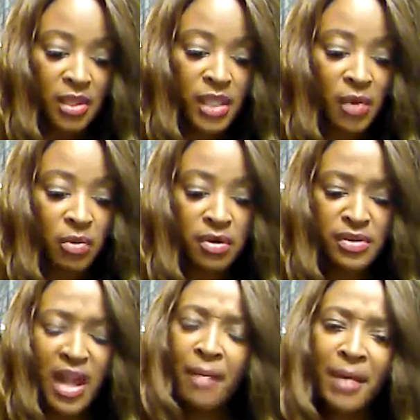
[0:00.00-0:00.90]
They were
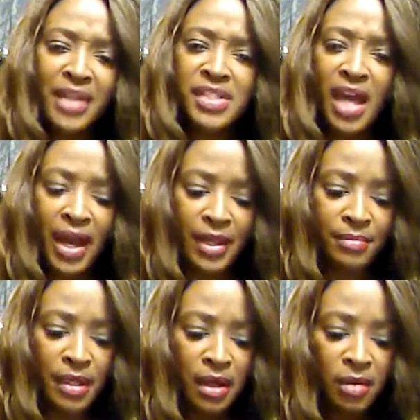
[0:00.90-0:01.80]
not my type,
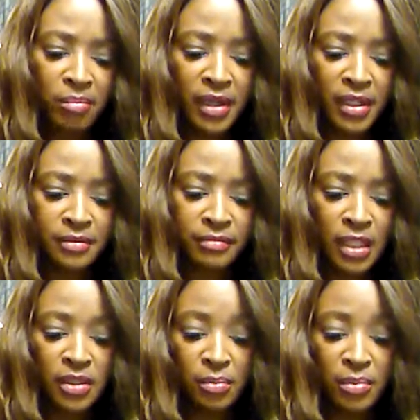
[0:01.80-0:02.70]

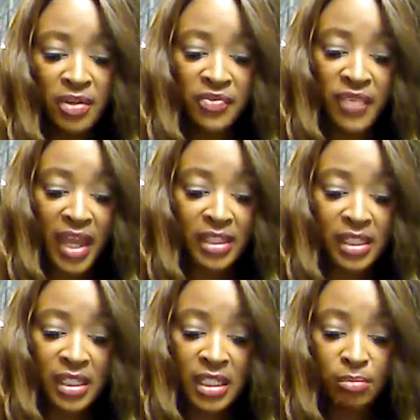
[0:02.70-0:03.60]
but the mere fact
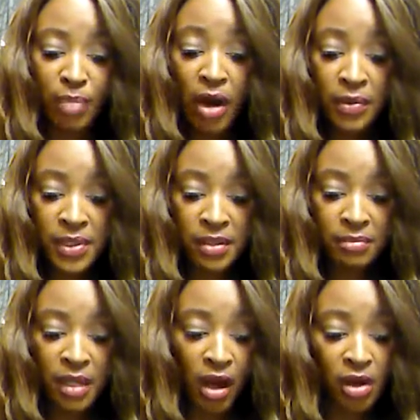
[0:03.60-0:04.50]
that he bought
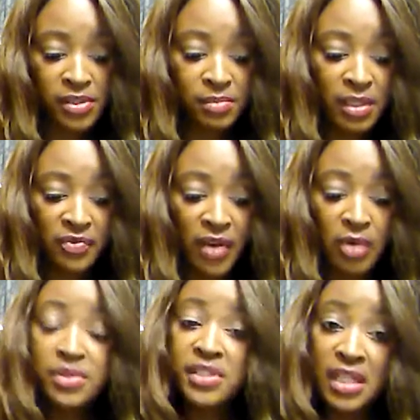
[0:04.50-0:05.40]
them caused me to
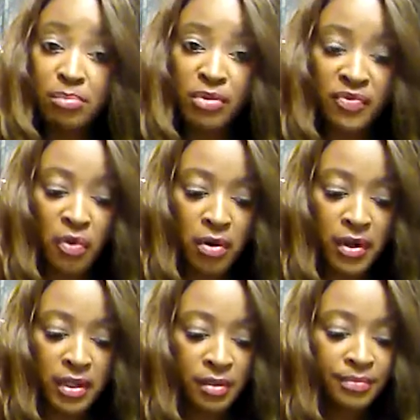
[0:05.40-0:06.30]
fall deeper for
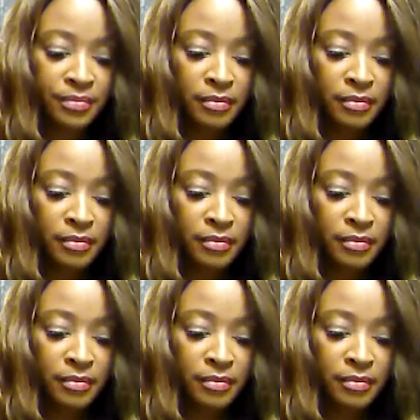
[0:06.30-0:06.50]
him.